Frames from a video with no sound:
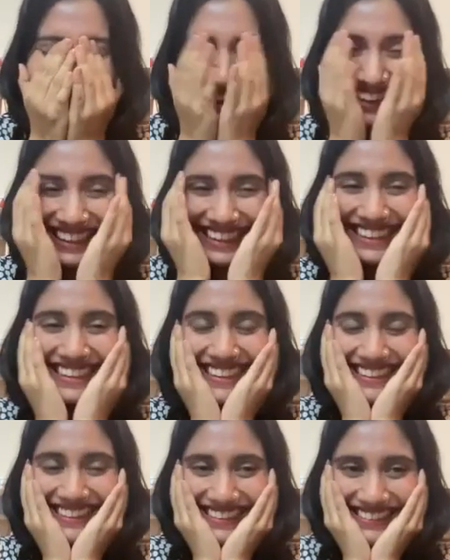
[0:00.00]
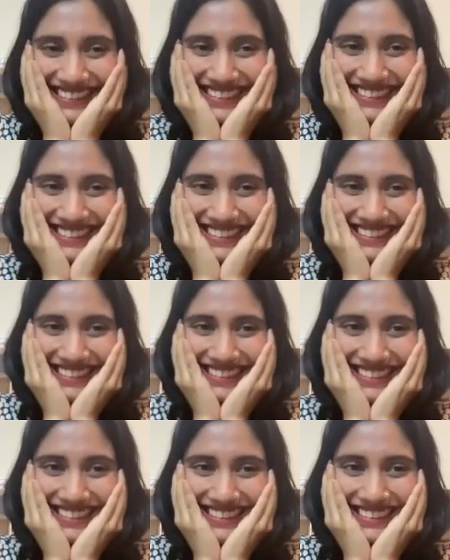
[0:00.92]

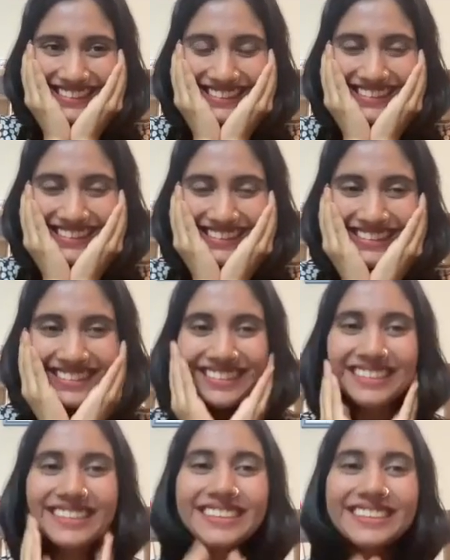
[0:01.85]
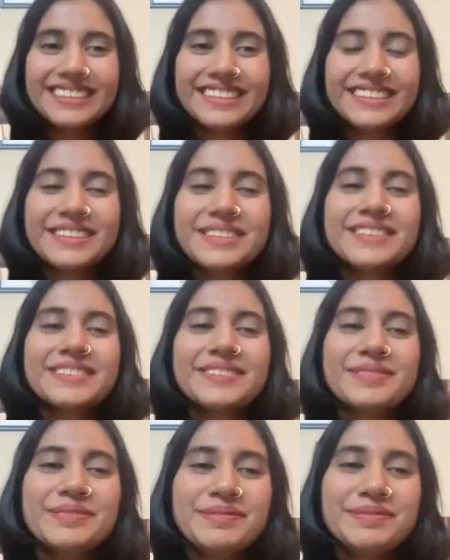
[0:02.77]

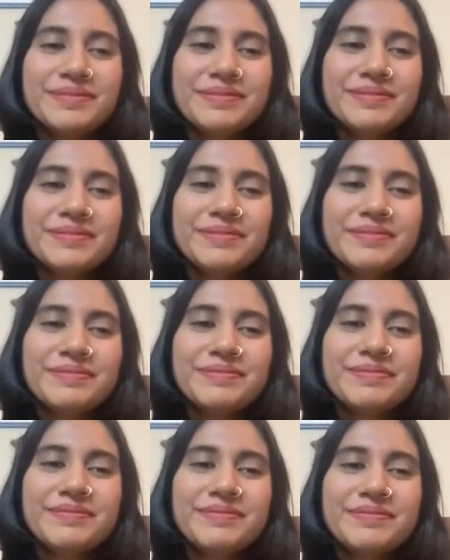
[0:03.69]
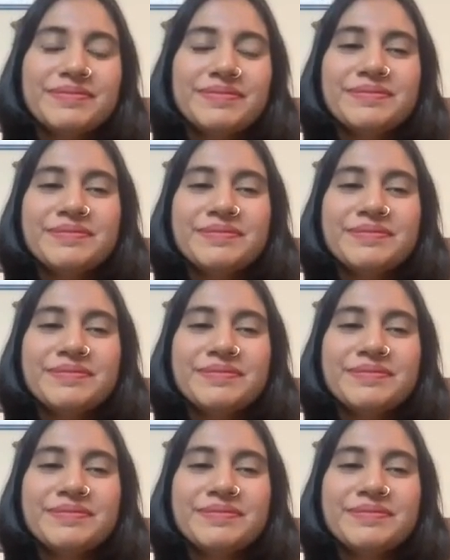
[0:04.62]
[no speech]